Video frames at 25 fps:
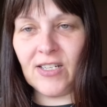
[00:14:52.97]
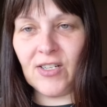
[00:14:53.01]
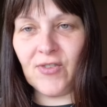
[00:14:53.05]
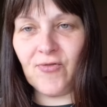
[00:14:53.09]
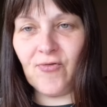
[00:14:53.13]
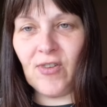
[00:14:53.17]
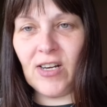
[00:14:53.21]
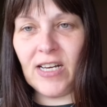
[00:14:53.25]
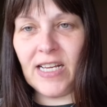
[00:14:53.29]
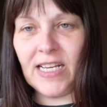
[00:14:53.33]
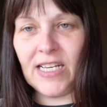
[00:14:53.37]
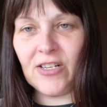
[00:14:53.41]
It's
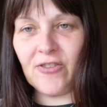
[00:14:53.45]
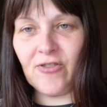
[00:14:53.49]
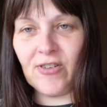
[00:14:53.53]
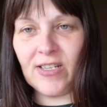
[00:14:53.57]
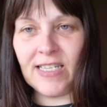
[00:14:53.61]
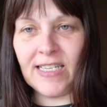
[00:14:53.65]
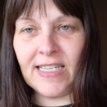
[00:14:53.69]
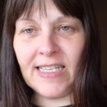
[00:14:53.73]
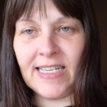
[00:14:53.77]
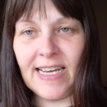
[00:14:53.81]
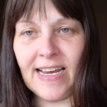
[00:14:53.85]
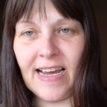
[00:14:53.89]
really
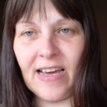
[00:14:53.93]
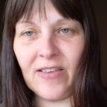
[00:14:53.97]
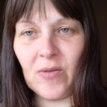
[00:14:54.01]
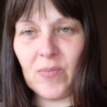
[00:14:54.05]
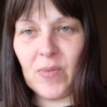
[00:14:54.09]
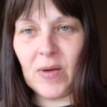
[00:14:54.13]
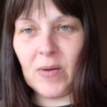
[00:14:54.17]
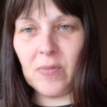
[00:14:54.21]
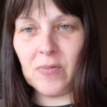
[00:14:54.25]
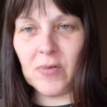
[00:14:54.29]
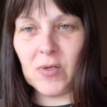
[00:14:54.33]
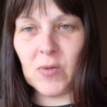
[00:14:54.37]
interesting to hear other
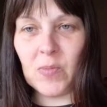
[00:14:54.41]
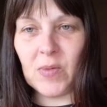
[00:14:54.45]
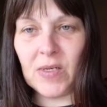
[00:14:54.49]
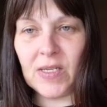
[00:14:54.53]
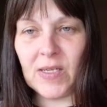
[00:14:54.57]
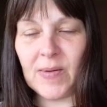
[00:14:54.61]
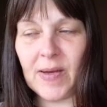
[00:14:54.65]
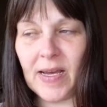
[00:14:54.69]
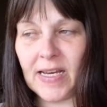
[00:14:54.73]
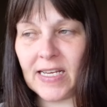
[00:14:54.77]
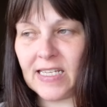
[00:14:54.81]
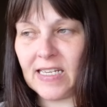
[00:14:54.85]
people's
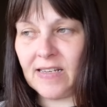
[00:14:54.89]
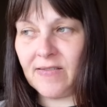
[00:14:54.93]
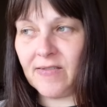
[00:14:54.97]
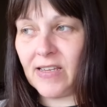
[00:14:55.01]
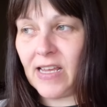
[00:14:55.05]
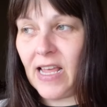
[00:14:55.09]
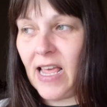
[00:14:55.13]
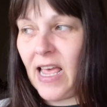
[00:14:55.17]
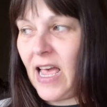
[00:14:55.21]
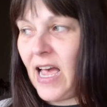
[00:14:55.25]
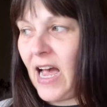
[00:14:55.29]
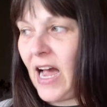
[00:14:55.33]
perspectives,
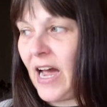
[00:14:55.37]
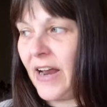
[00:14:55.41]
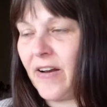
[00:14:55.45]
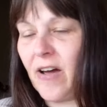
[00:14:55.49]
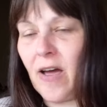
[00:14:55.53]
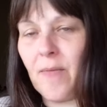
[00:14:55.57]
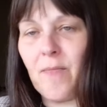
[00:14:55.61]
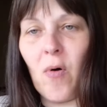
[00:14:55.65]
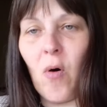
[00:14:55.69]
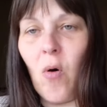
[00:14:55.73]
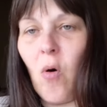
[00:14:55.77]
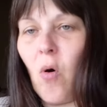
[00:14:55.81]
and
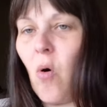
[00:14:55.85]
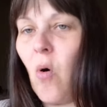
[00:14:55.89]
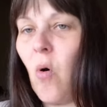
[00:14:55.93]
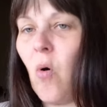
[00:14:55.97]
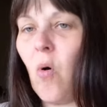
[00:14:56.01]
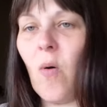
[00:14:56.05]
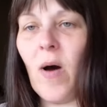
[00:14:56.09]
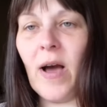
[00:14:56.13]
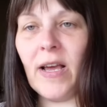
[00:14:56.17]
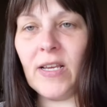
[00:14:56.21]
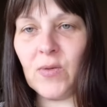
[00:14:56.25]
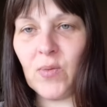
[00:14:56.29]
I'm
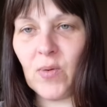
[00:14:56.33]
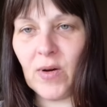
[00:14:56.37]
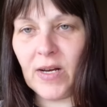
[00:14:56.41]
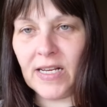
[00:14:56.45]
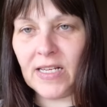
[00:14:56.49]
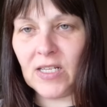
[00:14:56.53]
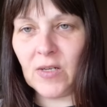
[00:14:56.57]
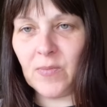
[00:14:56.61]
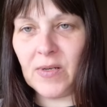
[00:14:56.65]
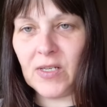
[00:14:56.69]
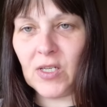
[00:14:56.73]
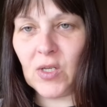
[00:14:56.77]
always
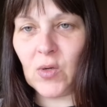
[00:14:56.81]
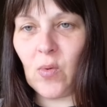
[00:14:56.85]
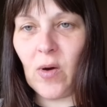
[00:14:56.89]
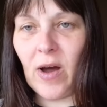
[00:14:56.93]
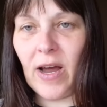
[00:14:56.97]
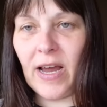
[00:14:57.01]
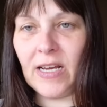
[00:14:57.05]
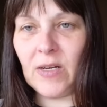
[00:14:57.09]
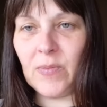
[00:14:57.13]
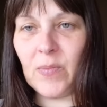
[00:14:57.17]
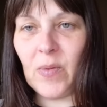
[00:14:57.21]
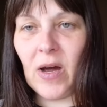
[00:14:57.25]
willing to be
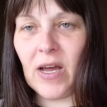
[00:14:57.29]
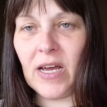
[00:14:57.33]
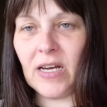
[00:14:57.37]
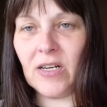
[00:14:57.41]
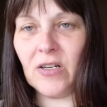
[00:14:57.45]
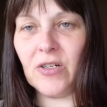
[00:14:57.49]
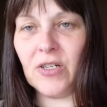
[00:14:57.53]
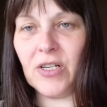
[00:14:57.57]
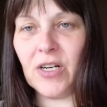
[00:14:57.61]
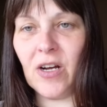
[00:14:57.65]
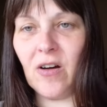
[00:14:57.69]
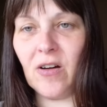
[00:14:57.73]
swayed by a
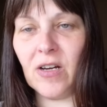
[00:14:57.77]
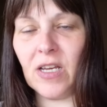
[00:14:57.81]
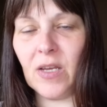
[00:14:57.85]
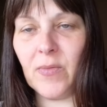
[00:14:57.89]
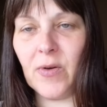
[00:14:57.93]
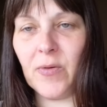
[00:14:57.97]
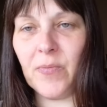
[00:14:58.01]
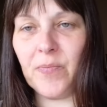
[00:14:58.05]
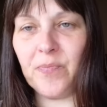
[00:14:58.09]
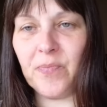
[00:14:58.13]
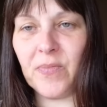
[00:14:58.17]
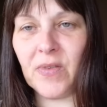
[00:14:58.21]
good
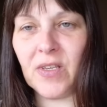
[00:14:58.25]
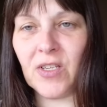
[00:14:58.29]
argument.